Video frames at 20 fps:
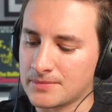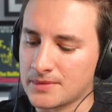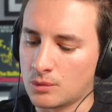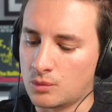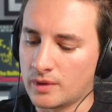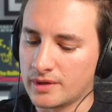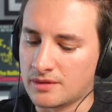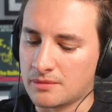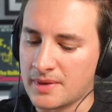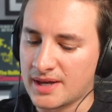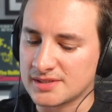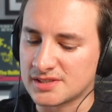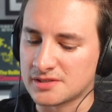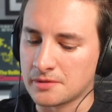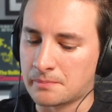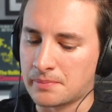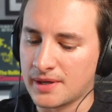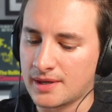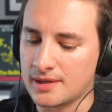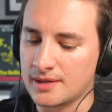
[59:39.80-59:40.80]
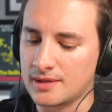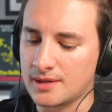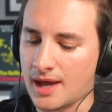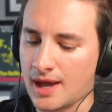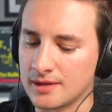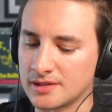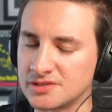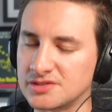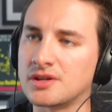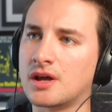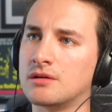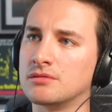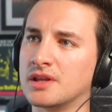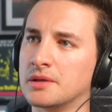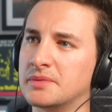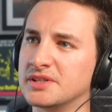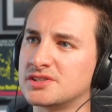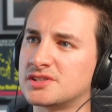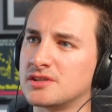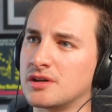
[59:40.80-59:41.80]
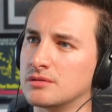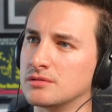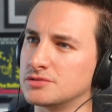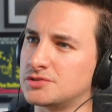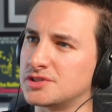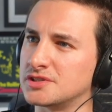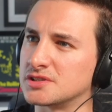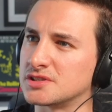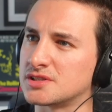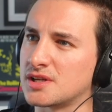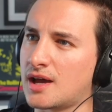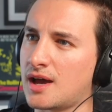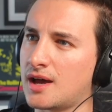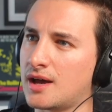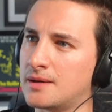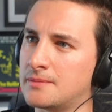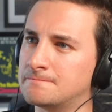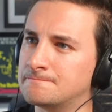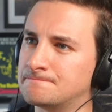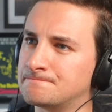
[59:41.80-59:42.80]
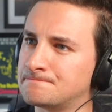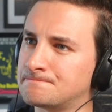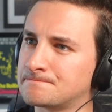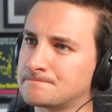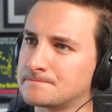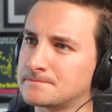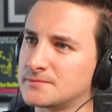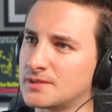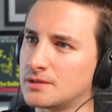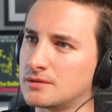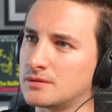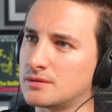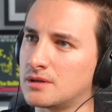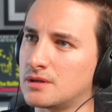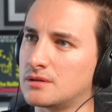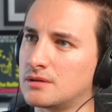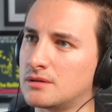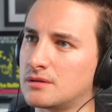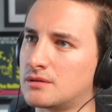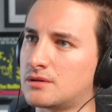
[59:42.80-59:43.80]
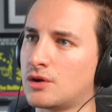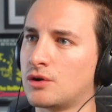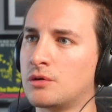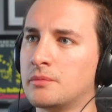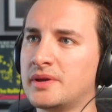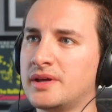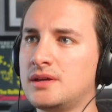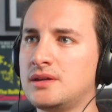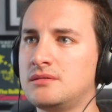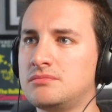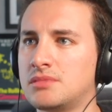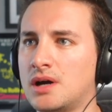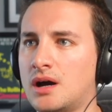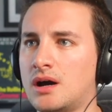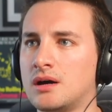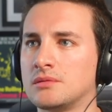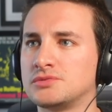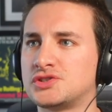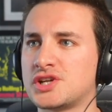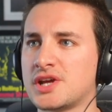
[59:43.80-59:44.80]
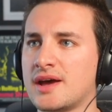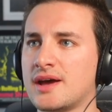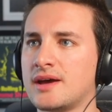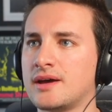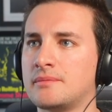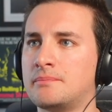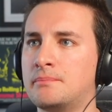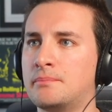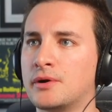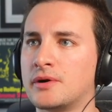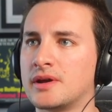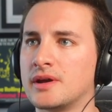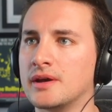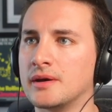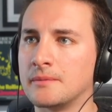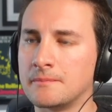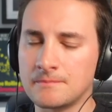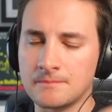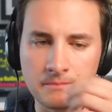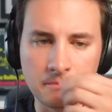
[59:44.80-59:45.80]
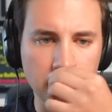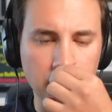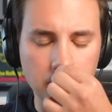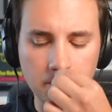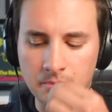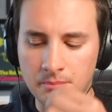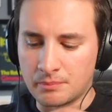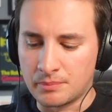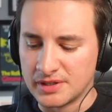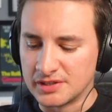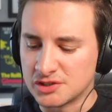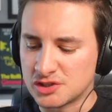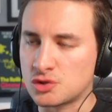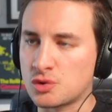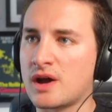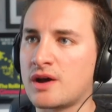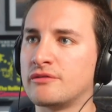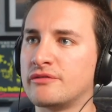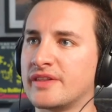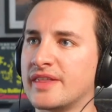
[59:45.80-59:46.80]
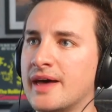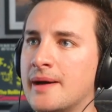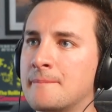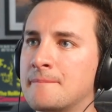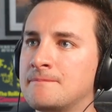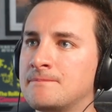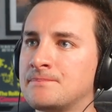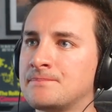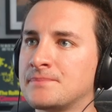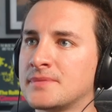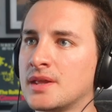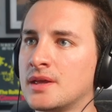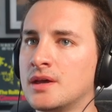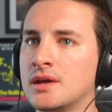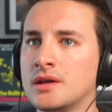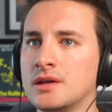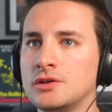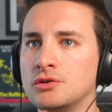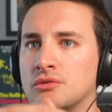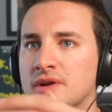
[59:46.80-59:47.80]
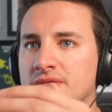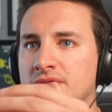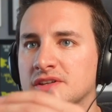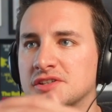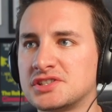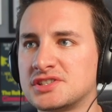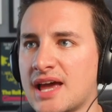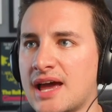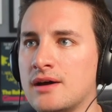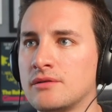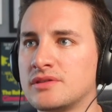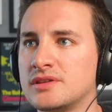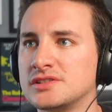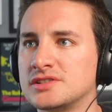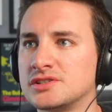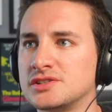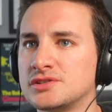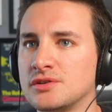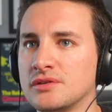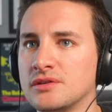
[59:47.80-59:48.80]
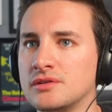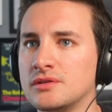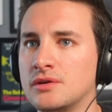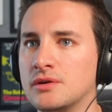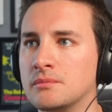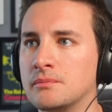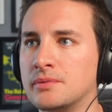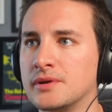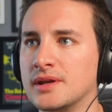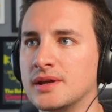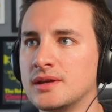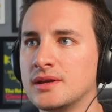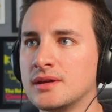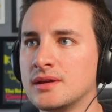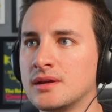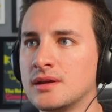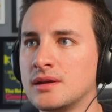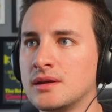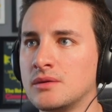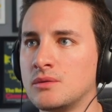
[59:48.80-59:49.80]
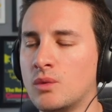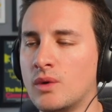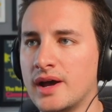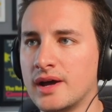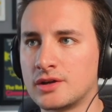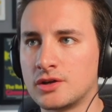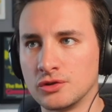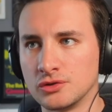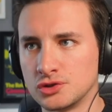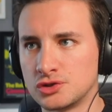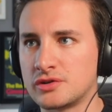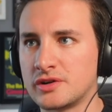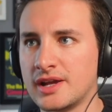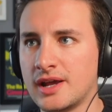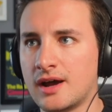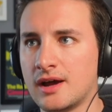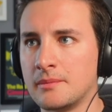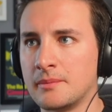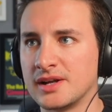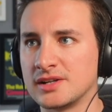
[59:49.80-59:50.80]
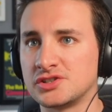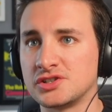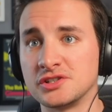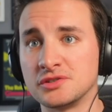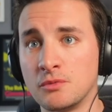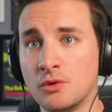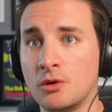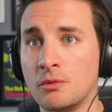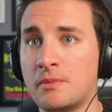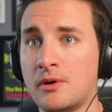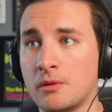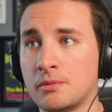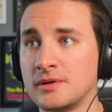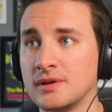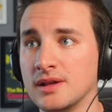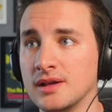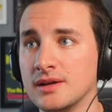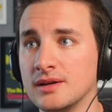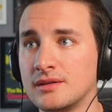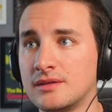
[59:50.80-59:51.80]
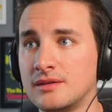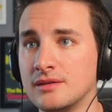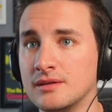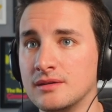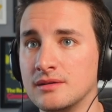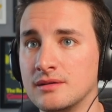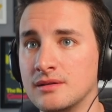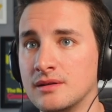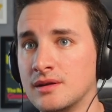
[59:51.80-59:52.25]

with Master P and his No Limit Soldiers, um, uh, call me armchair booker, but there's 12 of them. You're in the South, it's a Southern company where country, I imagine, is more popular than